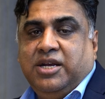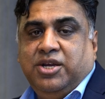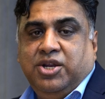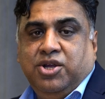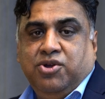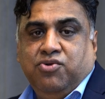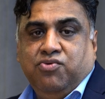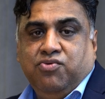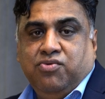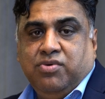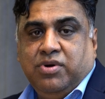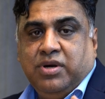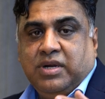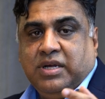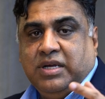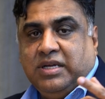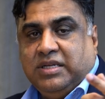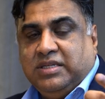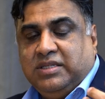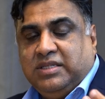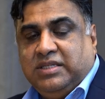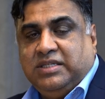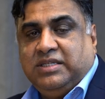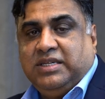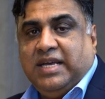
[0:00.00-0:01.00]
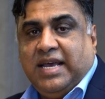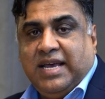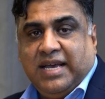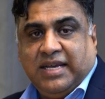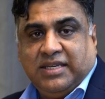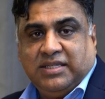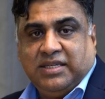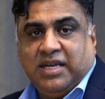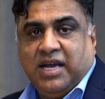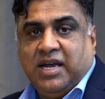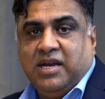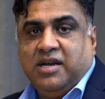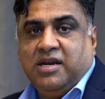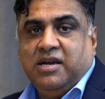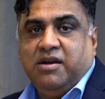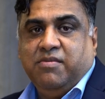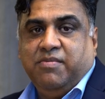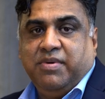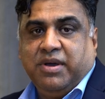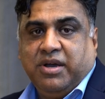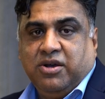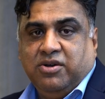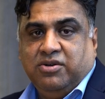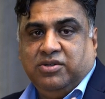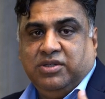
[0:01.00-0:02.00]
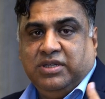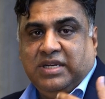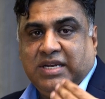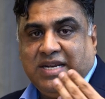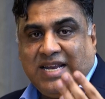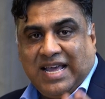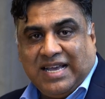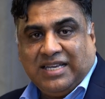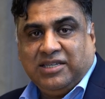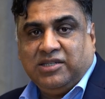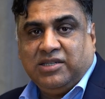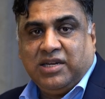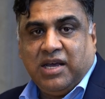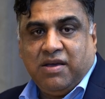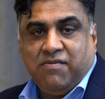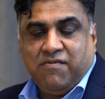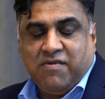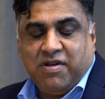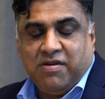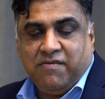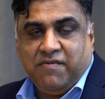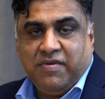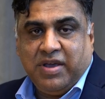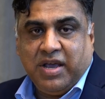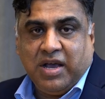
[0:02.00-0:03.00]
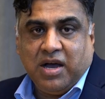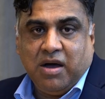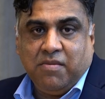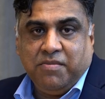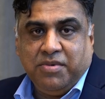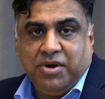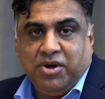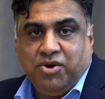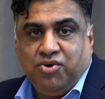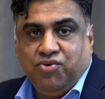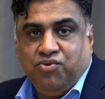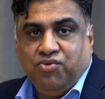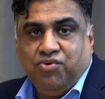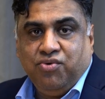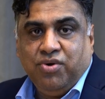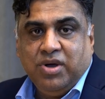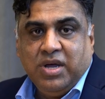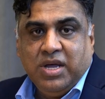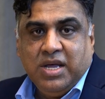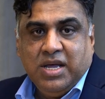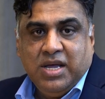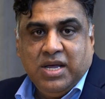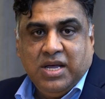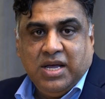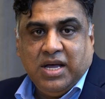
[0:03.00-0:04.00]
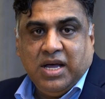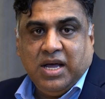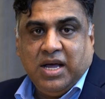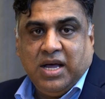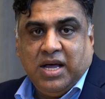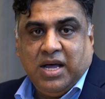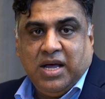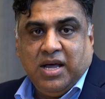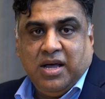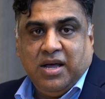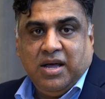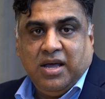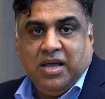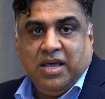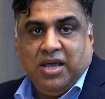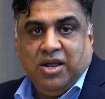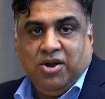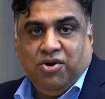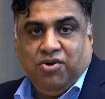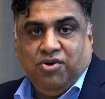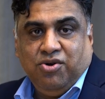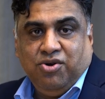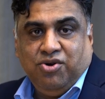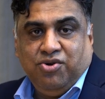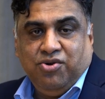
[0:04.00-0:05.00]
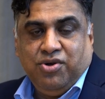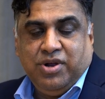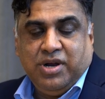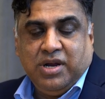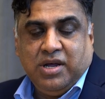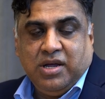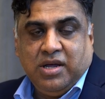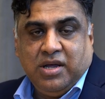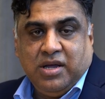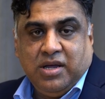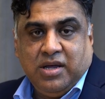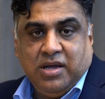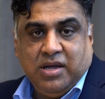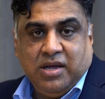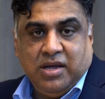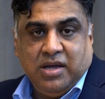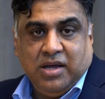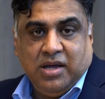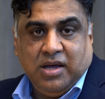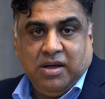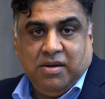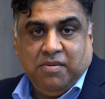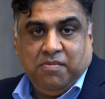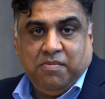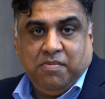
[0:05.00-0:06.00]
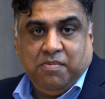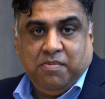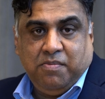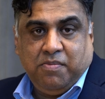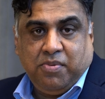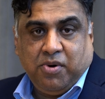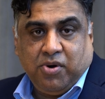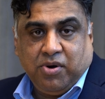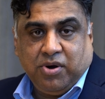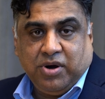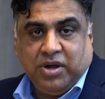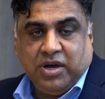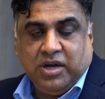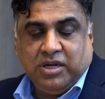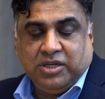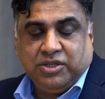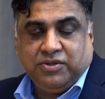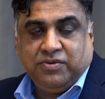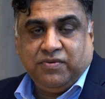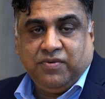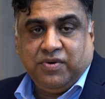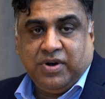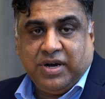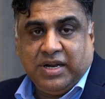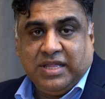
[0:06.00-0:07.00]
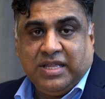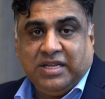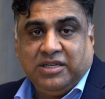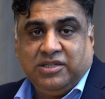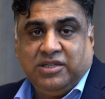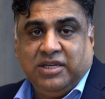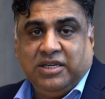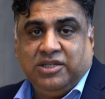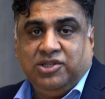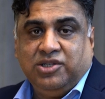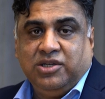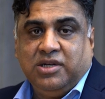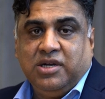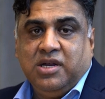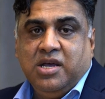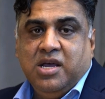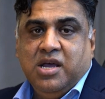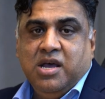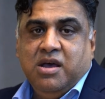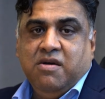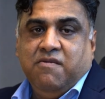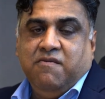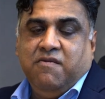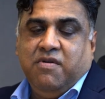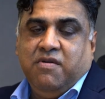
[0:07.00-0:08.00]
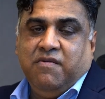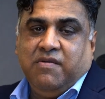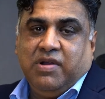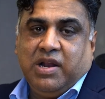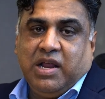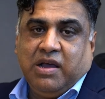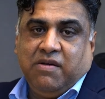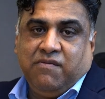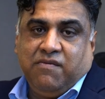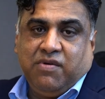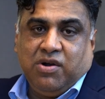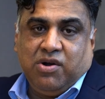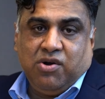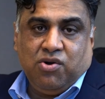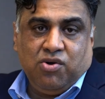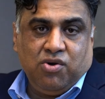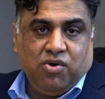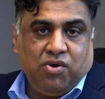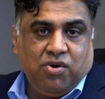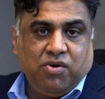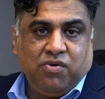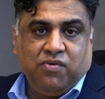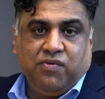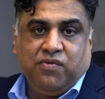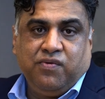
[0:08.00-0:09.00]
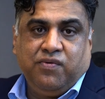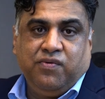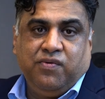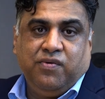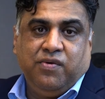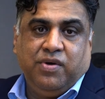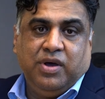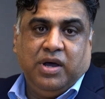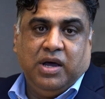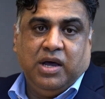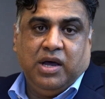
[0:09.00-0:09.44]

tuned, stay excited, because the next time when we come into doing a podcast for another session, we will have a lot of